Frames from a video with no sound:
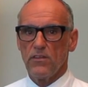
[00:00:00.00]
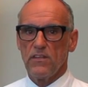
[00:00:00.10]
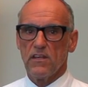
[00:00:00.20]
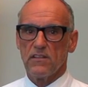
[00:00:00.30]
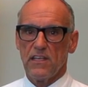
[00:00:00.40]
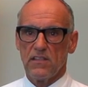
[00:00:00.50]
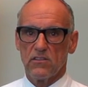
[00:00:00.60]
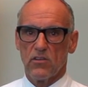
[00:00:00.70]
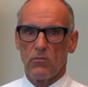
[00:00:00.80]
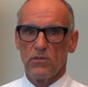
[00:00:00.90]
On the other
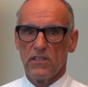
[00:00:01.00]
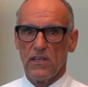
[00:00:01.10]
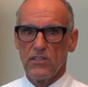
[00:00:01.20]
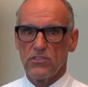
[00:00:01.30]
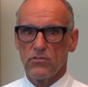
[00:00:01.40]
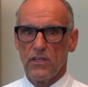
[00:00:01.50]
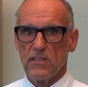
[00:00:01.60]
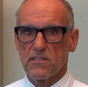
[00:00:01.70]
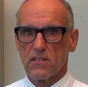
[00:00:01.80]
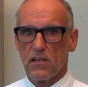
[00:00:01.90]
hand, the complication
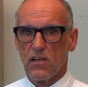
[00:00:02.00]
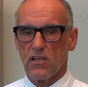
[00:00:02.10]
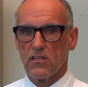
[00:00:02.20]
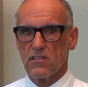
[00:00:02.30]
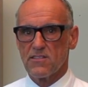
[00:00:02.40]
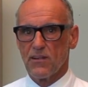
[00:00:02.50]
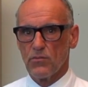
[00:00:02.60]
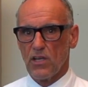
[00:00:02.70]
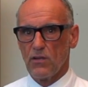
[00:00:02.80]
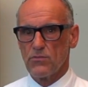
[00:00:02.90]
rates are
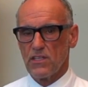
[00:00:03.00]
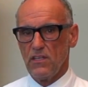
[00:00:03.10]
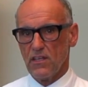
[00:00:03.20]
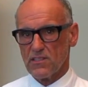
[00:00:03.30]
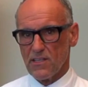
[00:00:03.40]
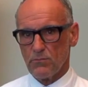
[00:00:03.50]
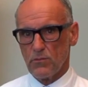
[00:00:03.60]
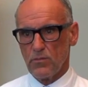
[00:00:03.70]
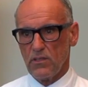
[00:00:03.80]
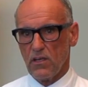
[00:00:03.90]
sometimes
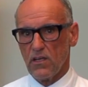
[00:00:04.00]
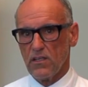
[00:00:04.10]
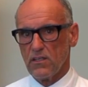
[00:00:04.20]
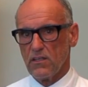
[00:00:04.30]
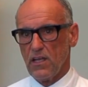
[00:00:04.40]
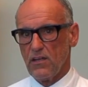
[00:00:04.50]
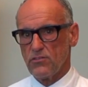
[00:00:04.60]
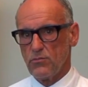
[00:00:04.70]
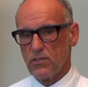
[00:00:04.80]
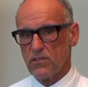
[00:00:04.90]
unacceptably high and
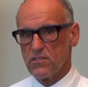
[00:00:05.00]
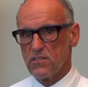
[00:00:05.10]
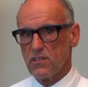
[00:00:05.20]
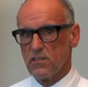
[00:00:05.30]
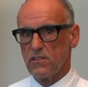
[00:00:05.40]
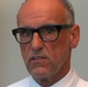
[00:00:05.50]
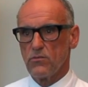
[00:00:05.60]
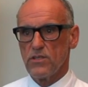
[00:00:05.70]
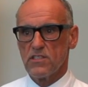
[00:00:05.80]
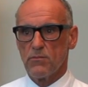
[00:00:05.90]
have to be considered in
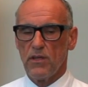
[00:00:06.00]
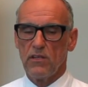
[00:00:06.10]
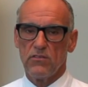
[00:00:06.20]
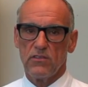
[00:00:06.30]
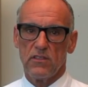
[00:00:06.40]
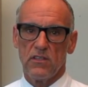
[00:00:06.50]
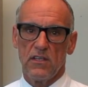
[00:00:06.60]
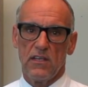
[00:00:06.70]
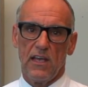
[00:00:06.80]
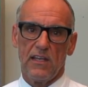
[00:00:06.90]
the risk-benefit
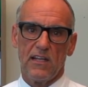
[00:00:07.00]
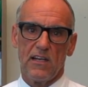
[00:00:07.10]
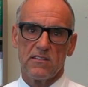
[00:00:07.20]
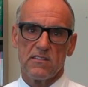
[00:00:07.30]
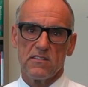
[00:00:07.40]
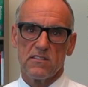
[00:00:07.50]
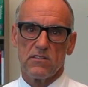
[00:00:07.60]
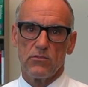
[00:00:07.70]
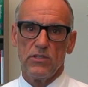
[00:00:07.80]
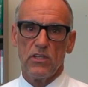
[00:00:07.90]
analysis.
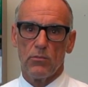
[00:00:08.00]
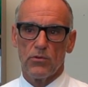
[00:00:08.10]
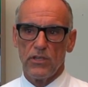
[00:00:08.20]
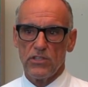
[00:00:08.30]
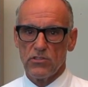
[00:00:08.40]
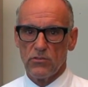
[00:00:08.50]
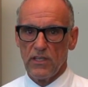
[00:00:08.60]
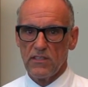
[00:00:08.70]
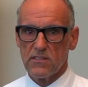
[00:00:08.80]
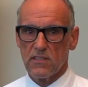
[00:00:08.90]
The reoperation
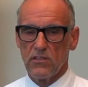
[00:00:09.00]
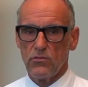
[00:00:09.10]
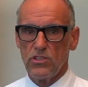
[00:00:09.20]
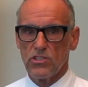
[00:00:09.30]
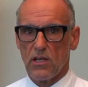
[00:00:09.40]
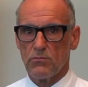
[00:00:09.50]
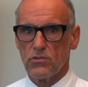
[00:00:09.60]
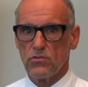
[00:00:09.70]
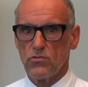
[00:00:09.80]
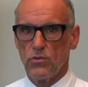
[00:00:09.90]
rates can reach
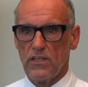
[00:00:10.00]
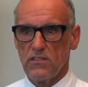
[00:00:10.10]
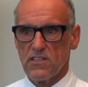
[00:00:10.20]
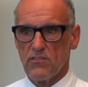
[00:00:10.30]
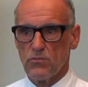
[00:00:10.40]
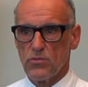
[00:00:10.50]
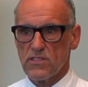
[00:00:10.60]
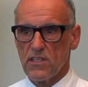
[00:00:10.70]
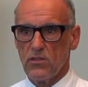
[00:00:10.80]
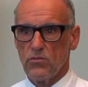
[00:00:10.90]
up to
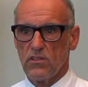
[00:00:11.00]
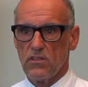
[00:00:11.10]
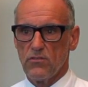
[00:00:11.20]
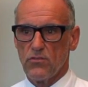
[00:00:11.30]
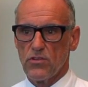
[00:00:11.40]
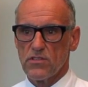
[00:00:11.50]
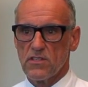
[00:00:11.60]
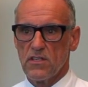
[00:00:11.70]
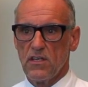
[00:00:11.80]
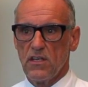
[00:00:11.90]
27% within the
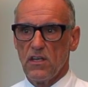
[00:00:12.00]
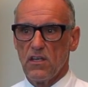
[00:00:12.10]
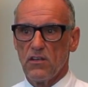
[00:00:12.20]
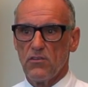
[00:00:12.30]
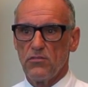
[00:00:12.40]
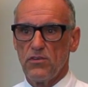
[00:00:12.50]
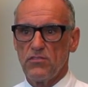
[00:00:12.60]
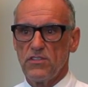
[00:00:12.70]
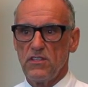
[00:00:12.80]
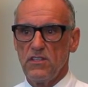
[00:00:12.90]
first
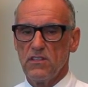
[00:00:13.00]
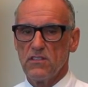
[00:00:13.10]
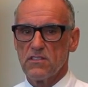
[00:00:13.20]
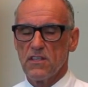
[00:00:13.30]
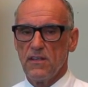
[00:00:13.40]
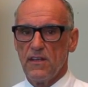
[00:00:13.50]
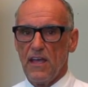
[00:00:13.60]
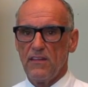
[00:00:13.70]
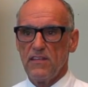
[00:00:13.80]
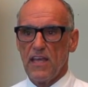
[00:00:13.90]
15 years,
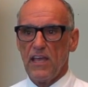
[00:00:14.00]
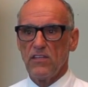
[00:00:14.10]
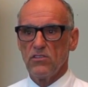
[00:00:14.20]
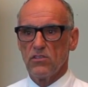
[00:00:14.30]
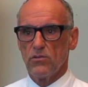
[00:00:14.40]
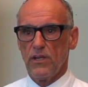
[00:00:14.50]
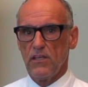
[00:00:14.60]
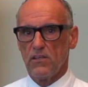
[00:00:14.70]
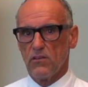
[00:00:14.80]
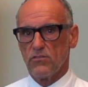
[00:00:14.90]
and the annual
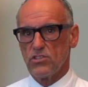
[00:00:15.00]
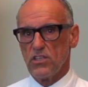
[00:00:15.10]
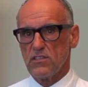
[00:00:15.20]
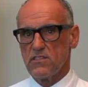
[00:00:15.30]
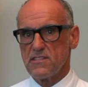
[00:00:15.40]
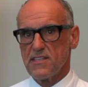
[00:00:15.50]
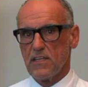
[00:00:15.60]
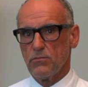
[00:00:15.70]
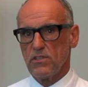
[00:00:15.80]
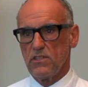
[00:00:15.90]
rate of adjacent
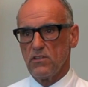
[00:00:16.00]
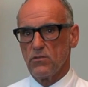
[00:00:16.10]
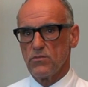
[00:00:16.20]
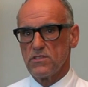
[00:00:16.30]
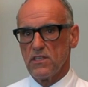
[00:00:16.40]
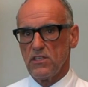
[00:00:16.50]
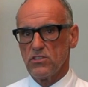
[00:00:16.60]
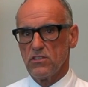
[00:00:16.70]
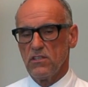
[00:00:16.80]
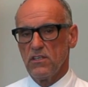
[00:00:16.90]
segment
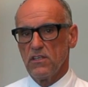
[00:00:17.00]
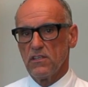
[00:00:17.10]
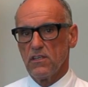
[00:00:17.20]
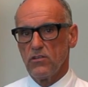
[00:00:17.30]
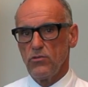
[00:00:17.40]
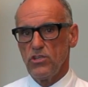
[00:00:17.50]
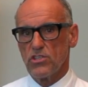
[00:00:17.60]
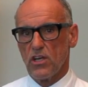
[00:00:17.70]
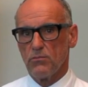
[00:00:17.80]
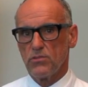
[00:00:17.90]
decompensation can
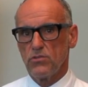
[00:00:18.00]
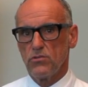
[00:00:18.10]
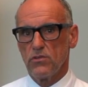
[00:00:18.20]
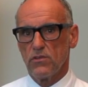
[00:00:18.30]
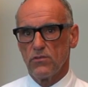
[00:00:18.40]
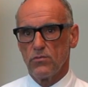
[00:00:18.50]
reach up to